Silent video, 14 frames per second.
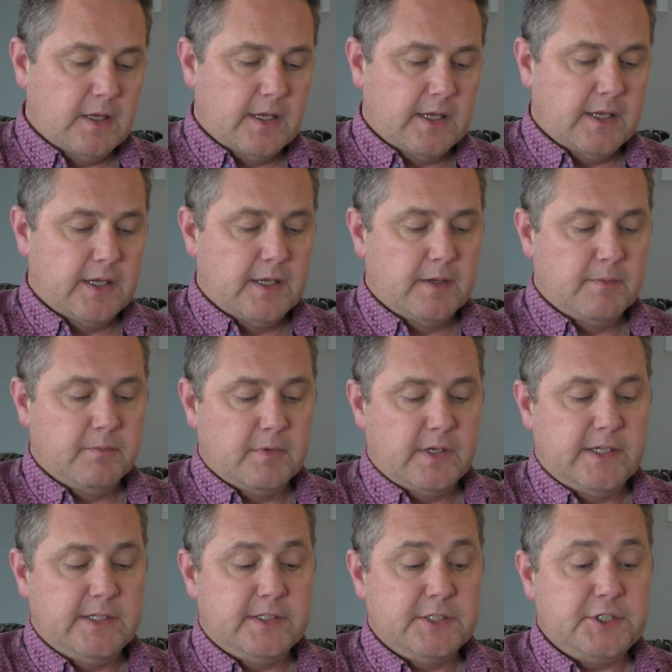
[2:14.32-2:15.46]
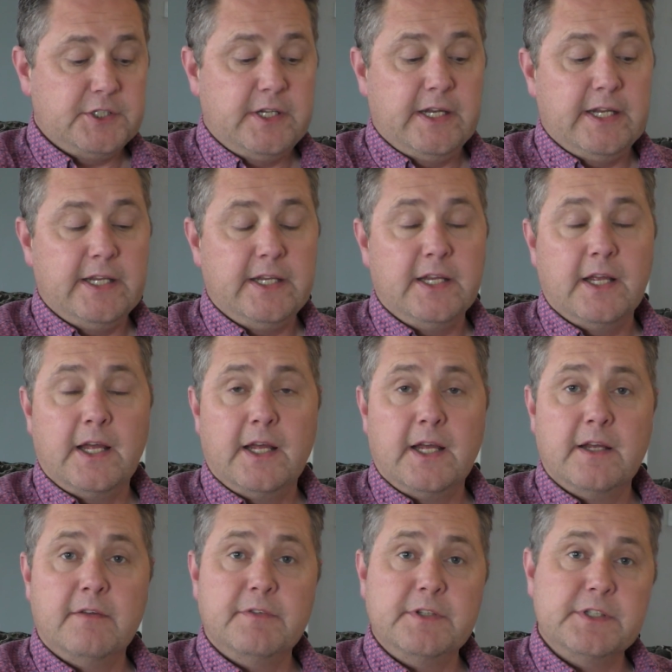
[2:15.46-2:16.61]
Um, additionally,
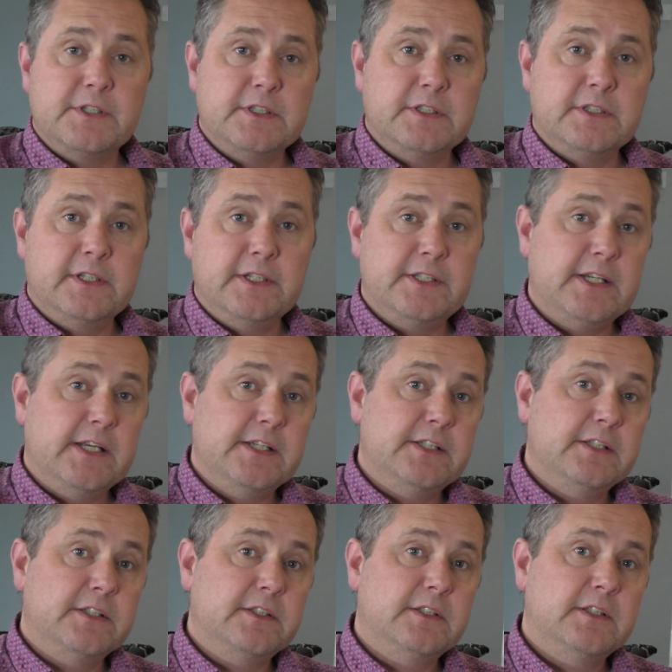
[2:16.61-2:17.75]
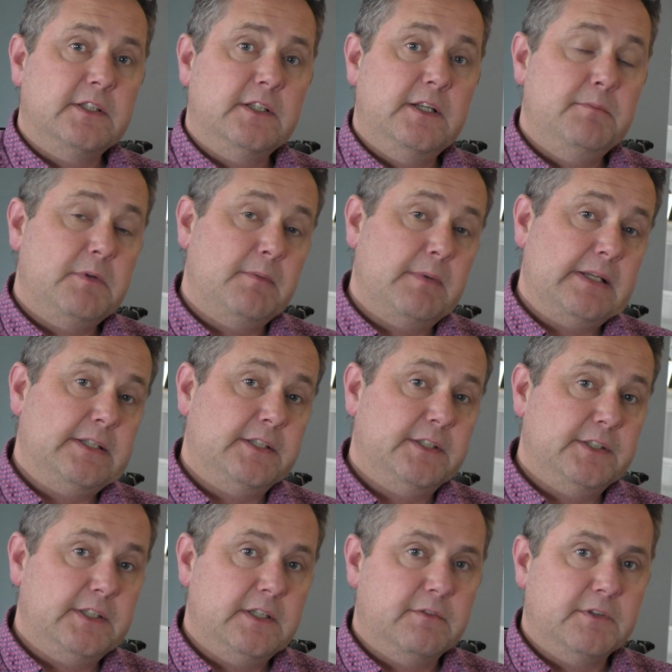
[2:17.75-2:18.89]
uh, Vincent initiated, implemented and
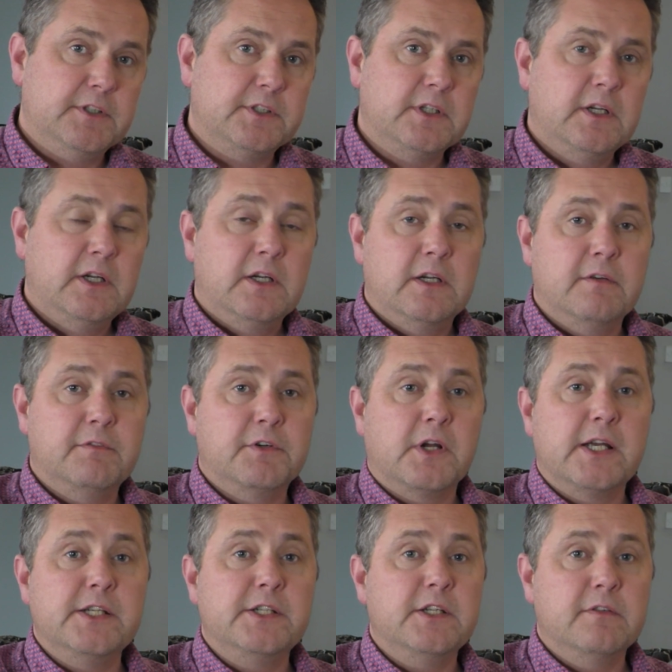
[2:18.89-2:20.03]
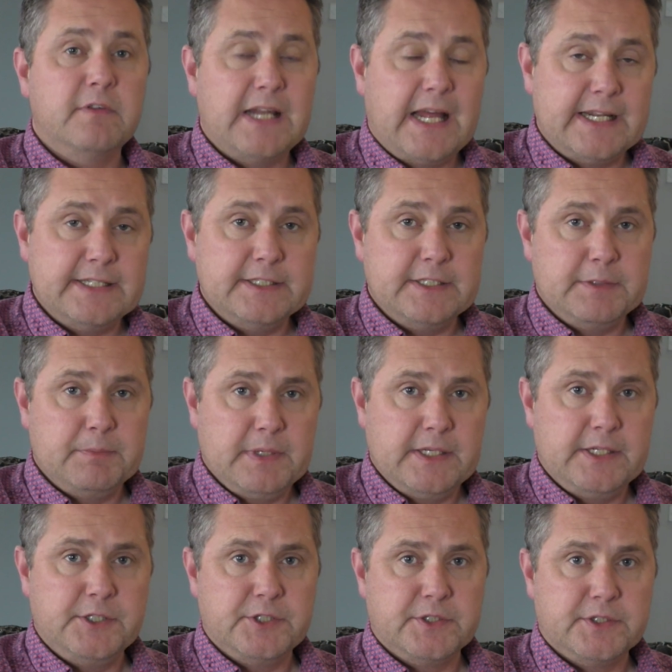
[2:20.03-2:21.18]
delivered a variety of landing
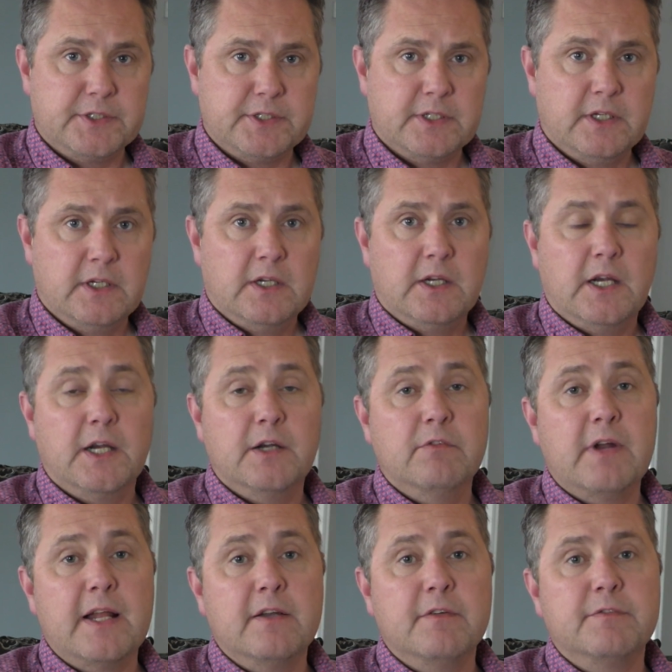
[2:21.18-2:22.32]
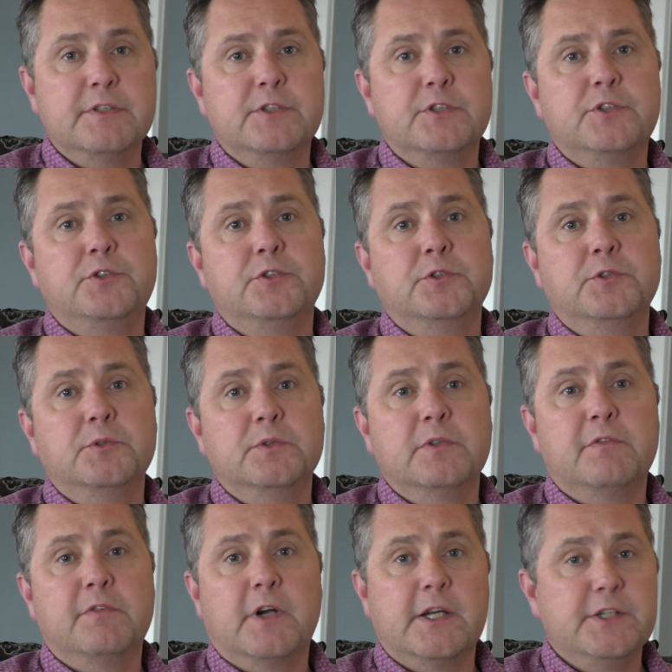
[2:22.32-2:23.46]
pages uh, relevant to
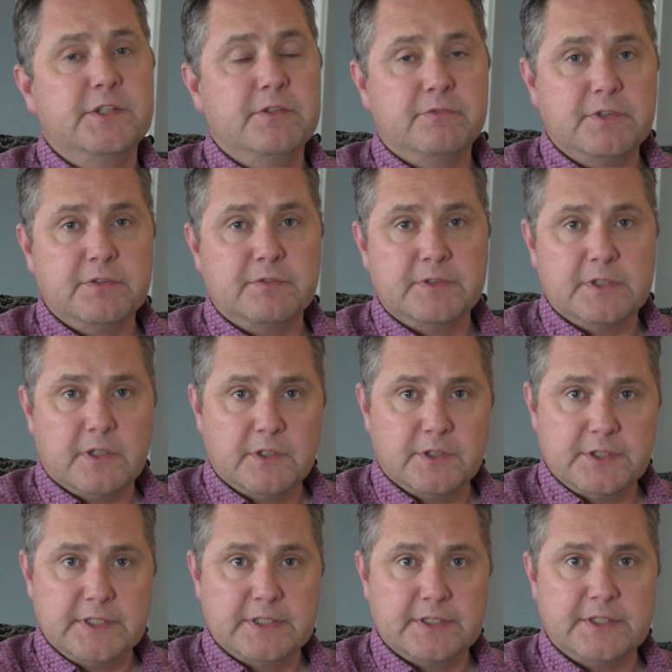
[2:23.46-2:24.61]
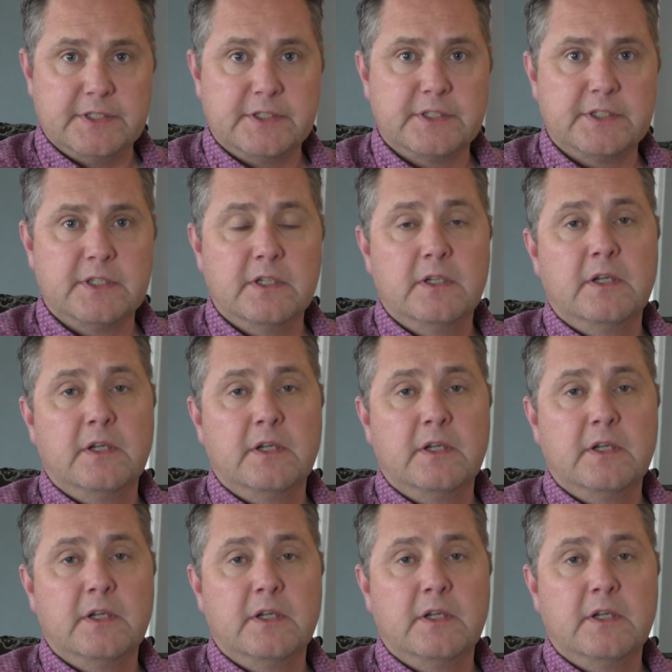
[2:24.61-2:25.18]
a variety of different audiences.